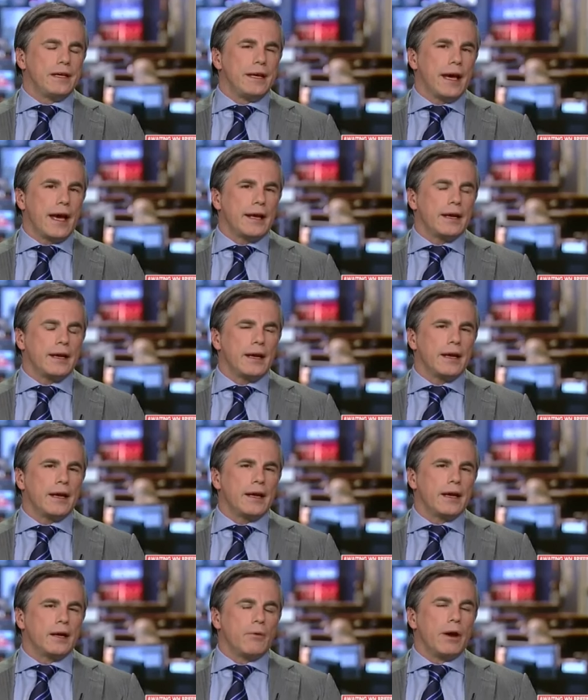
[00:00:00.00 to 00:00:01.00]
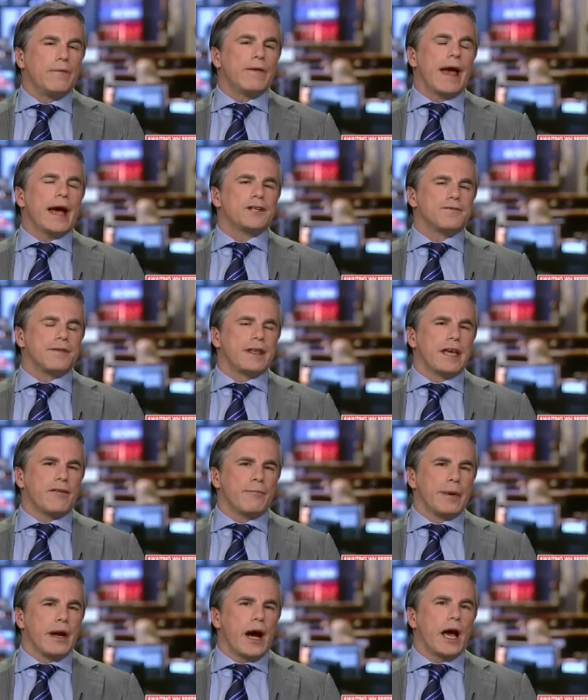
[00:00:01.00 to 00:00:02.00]
it yet. We've asked for the
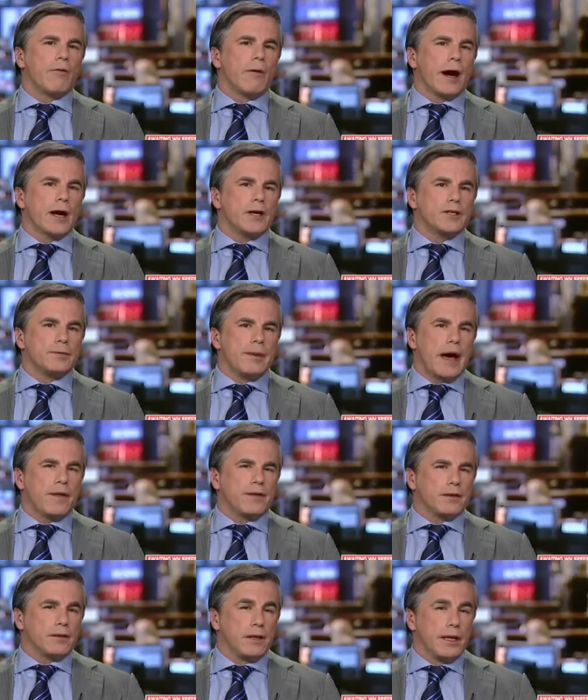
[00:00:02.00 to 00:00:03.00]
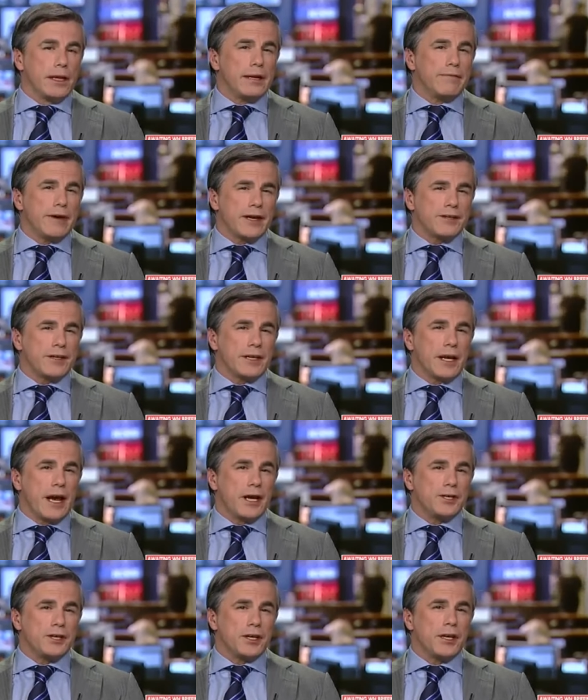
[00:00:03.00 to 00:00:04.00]
FBI records about the Clinton
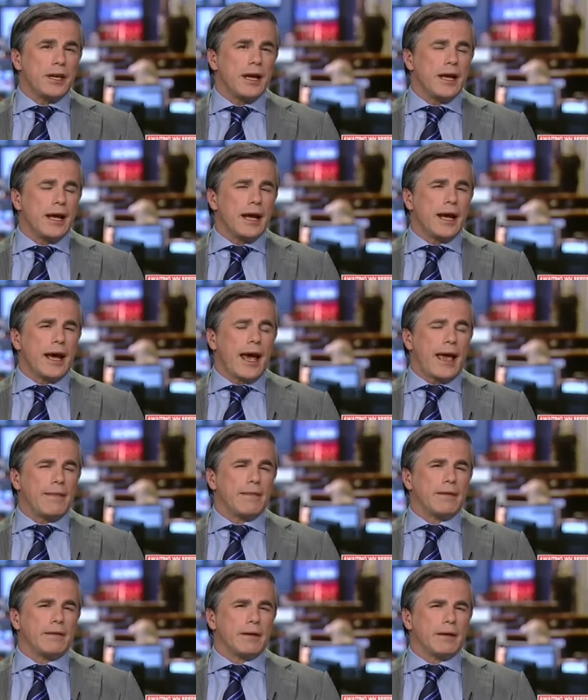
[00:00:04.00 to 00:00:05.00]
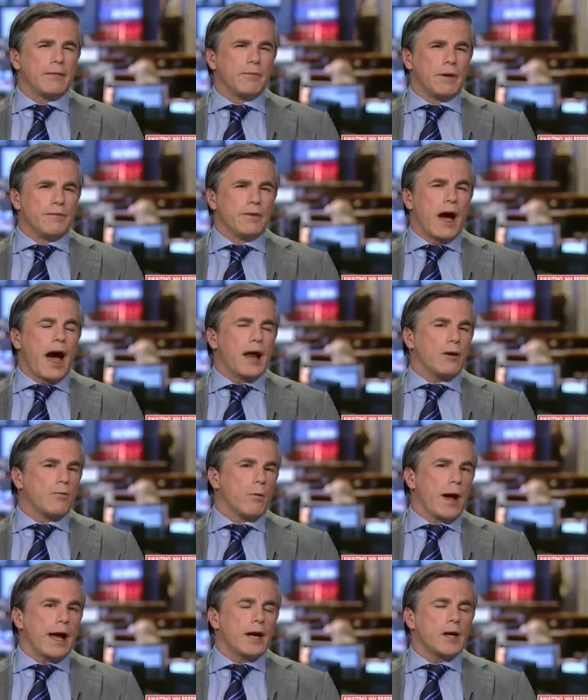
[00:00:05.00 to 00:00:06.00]
investigation and uh, we've gotten
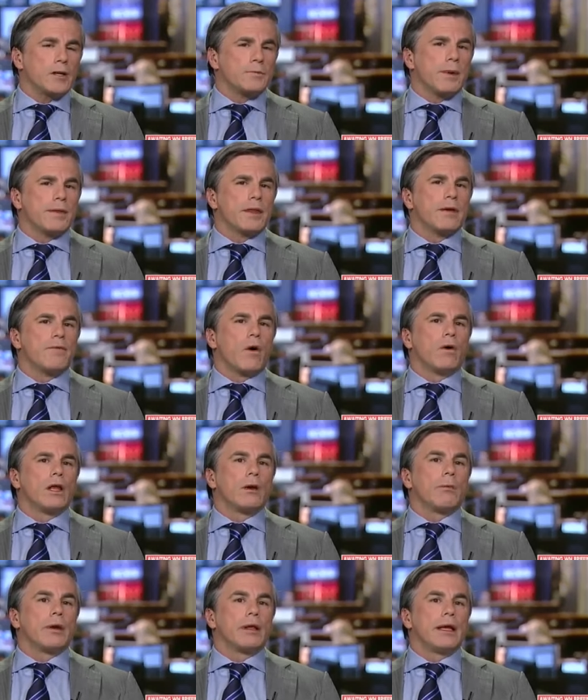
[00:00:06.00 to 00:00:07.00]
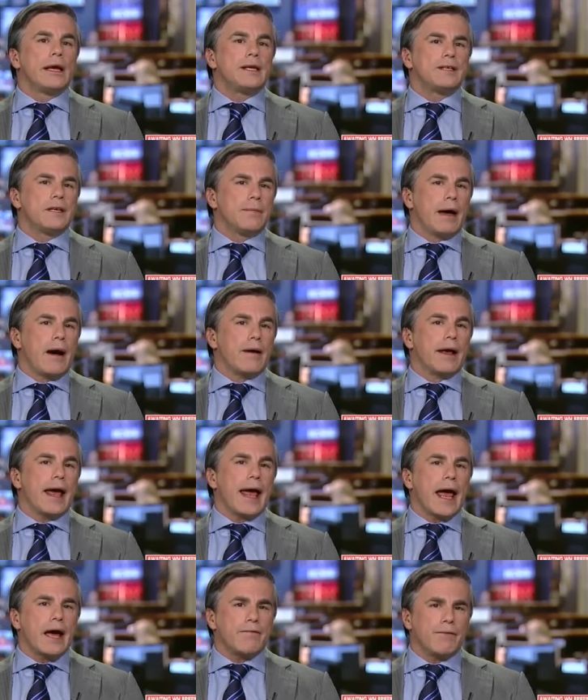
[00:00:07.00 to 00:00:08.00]
records, but they've only released about
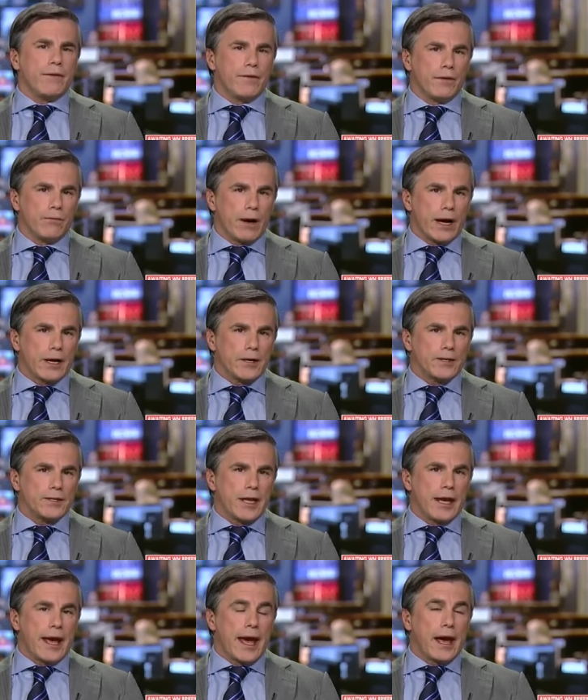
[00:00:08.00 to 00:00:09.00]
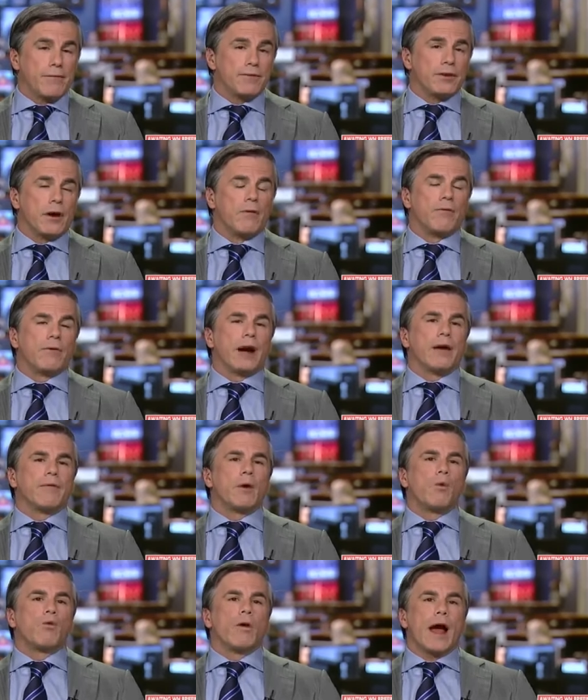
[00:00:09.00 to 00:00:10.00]
half of the records they have. So for
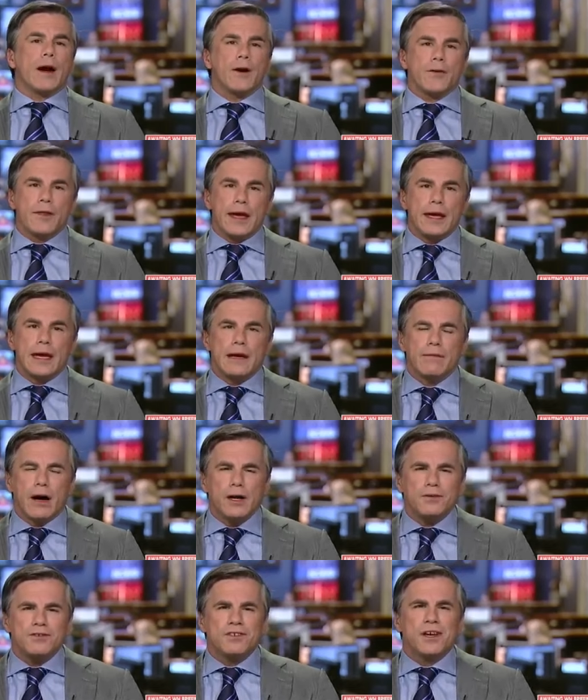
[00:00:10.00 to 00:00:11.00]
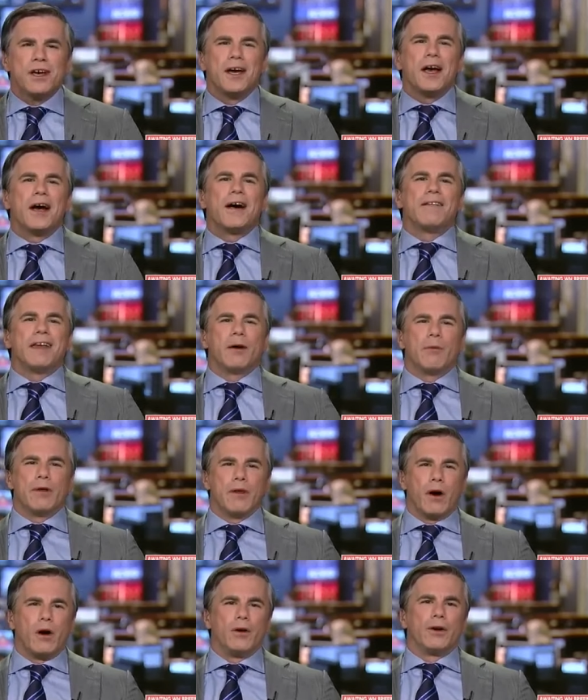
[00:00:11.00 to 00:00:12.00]
every record they give us, they
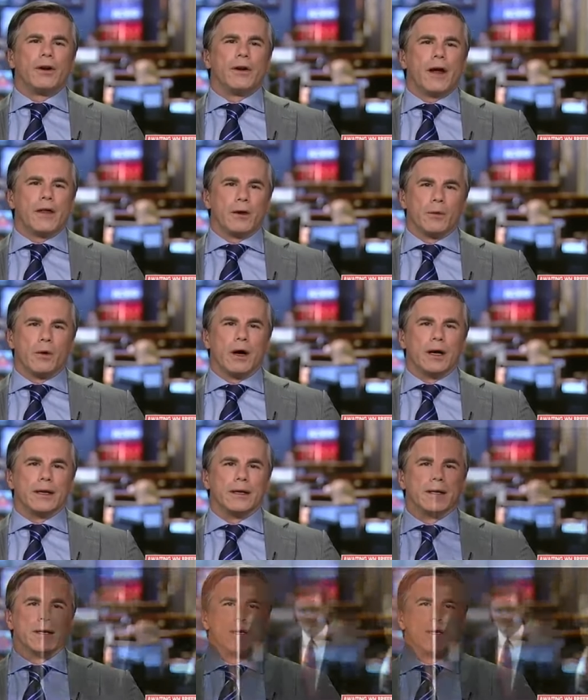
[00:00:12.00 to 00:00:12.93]
withhold another one.